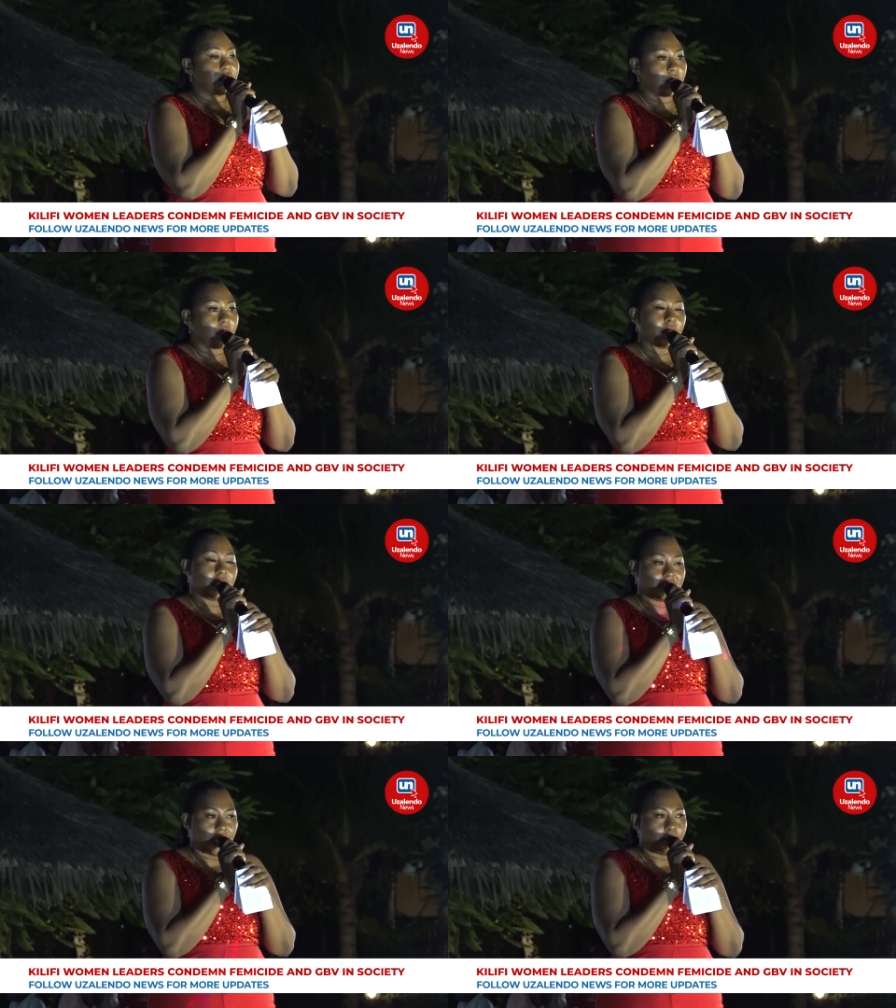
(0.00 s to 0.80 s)

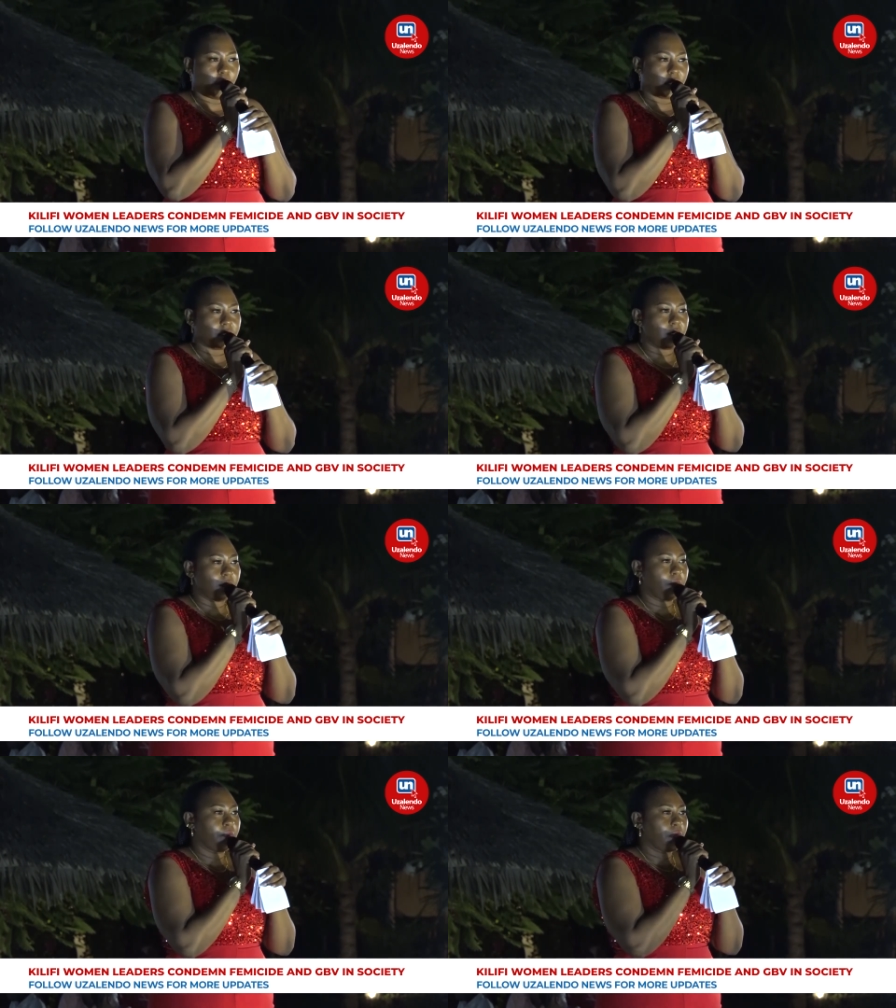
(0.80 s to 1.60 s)
disab disabled
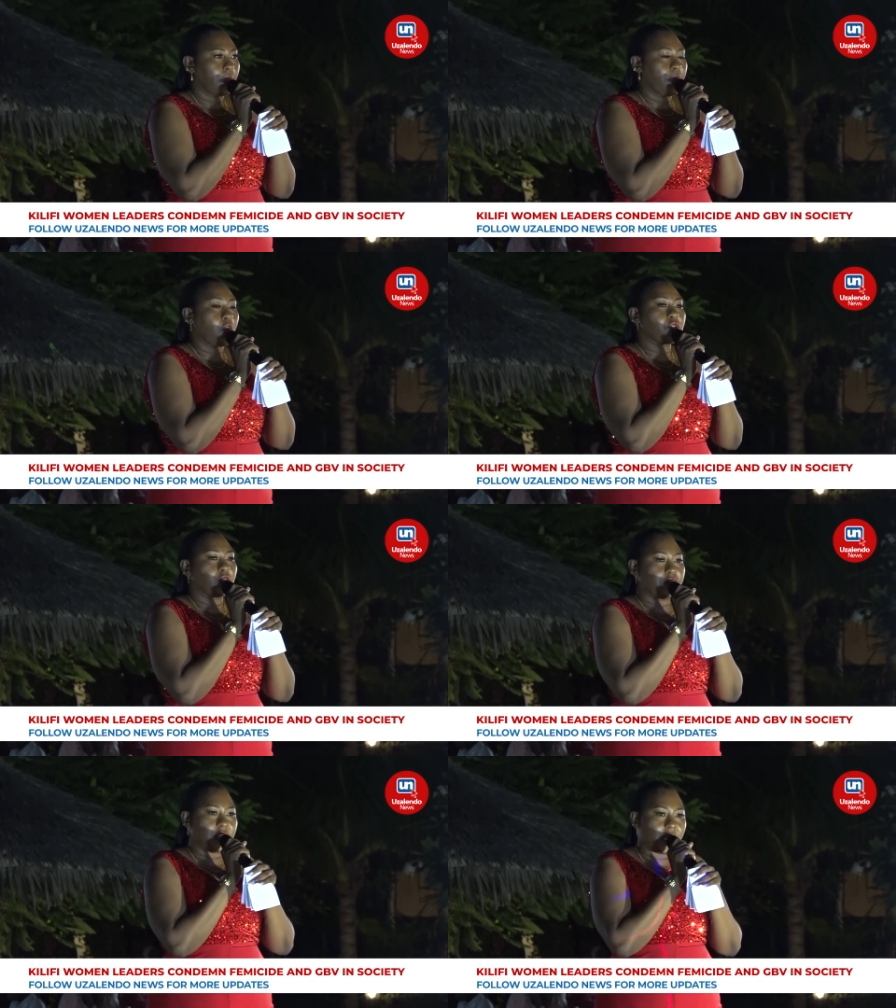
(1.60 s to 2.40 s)

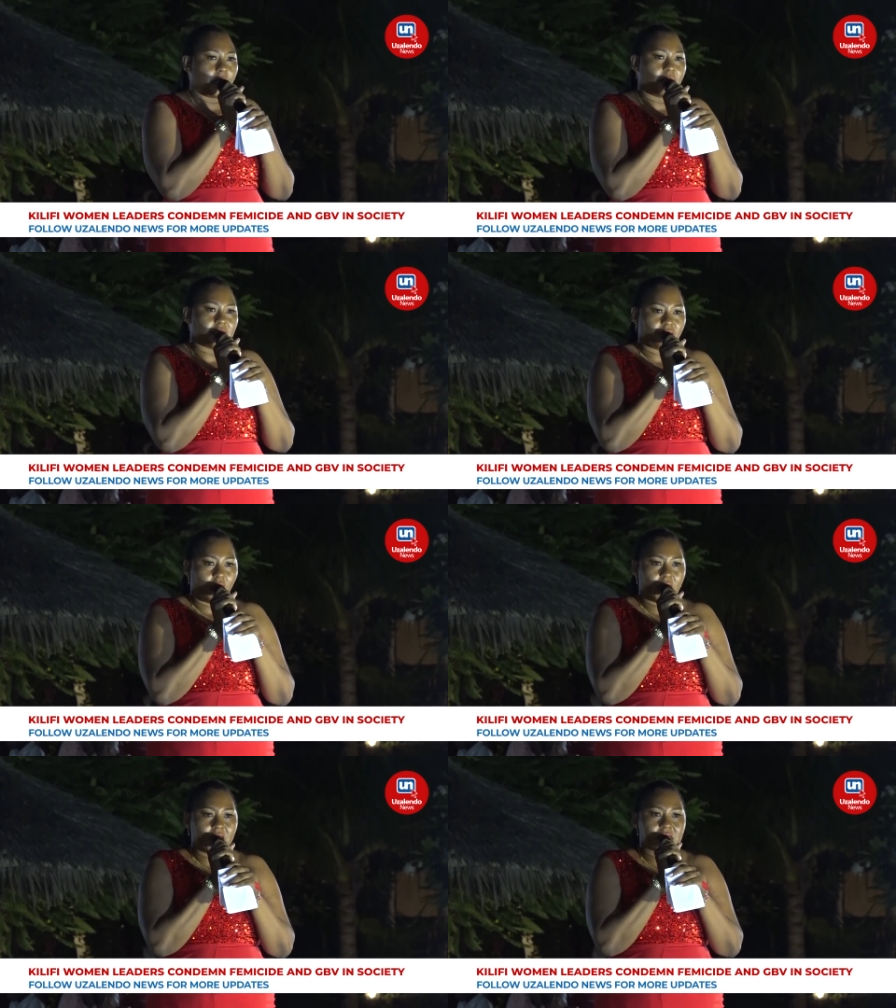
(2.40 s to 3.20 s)
because of gender-based
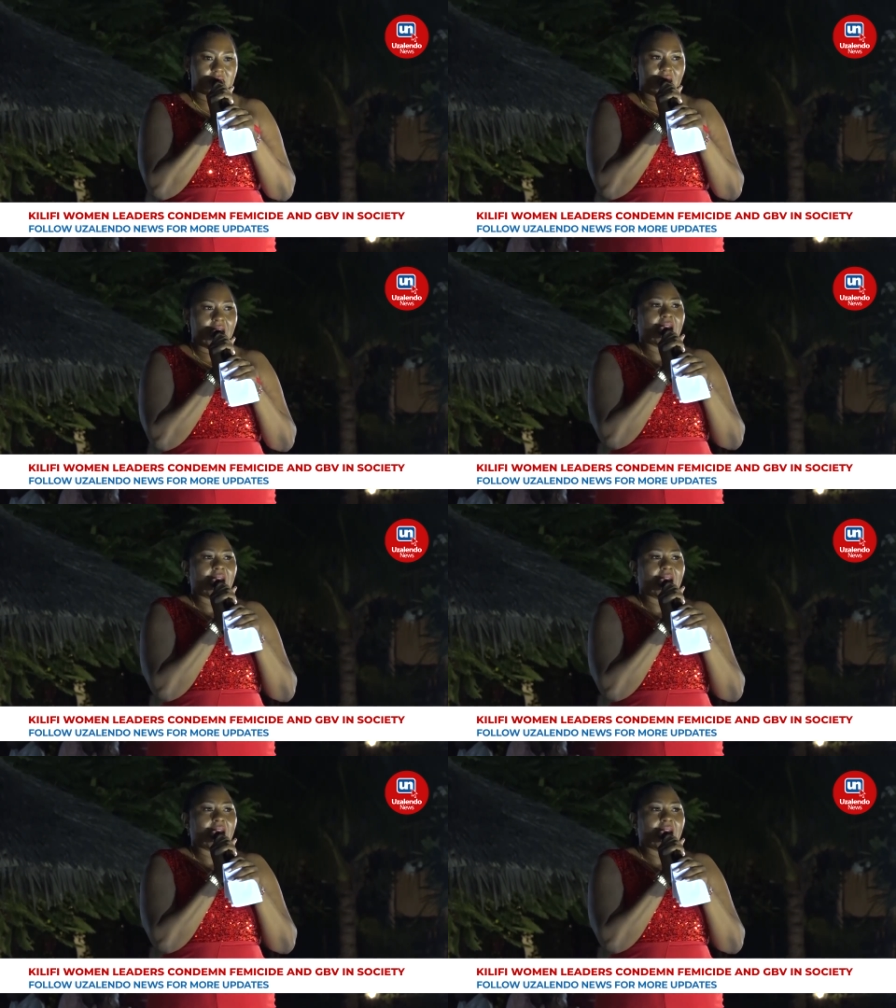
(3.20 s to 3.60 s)
violence.